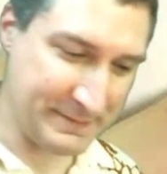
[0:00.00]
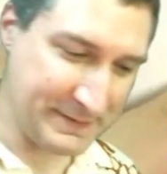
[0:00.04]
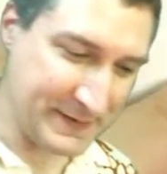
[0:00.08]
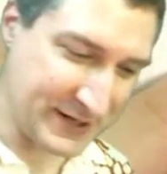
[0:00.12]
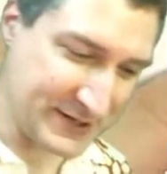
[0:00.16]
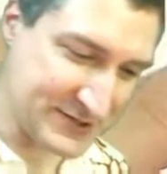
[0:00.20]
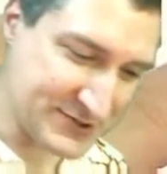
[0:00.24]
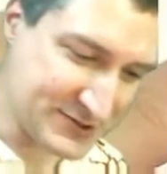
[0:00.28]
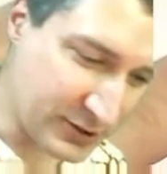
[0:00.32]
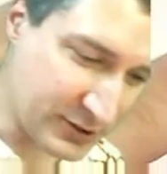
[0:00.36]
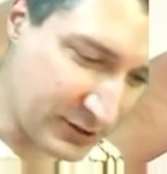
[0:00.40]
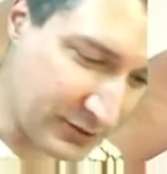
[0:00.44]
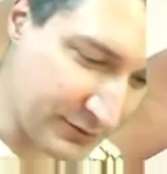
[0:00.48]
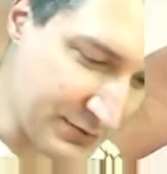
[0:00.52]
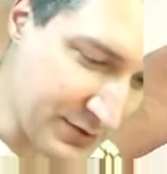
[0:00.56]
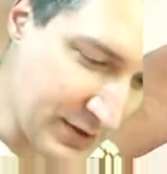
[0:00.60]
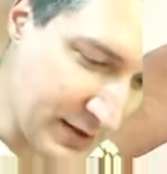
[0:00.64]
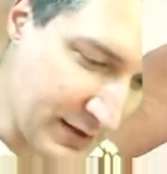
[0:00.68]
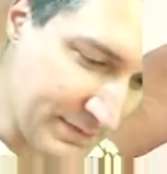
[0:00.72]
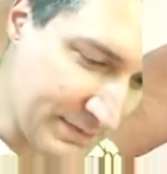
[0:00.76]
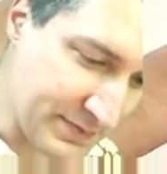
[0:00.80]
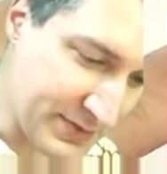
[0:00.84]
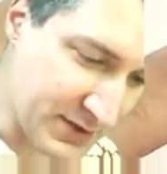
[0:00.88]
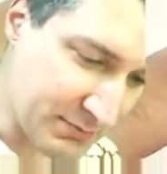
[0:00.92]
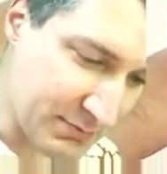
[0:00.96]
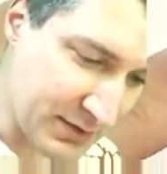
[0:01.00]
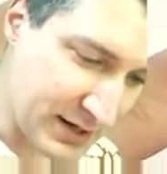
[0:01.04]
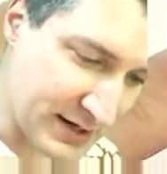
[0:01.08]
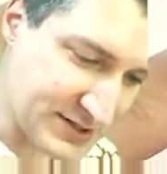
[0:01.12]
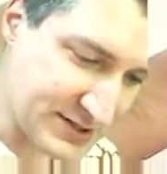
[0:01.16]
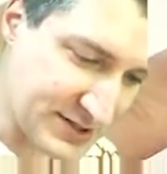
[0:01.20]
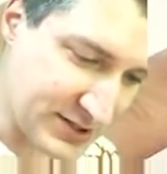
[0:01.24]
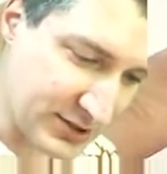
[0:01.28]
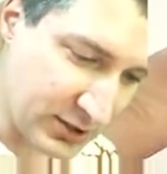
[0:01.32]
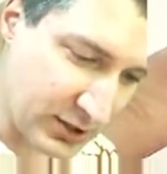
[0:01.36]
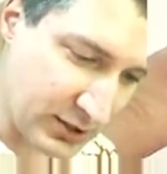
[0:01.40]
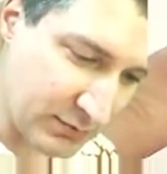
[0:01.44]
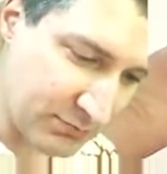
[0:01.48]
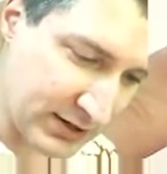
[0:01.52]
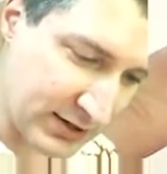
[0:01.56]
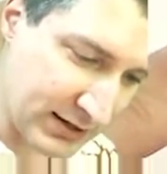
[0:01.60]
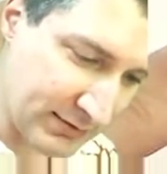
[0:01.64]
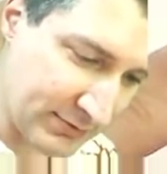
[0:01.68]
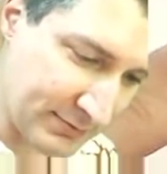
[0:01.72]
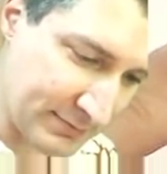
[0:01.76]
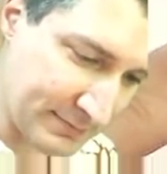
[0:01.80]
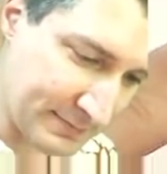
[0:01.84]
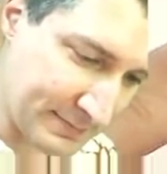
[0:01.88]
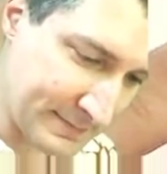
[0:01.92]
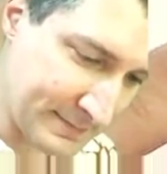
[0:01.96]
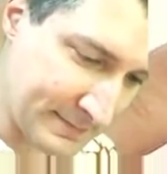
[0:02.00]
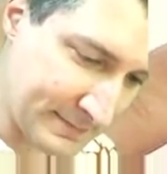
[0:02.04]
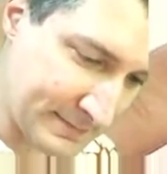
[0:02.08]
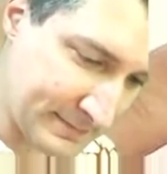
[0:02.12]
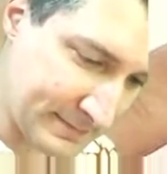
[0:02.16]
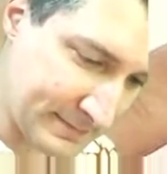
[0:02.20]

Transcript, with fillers: and it's called the Monty Hall problem.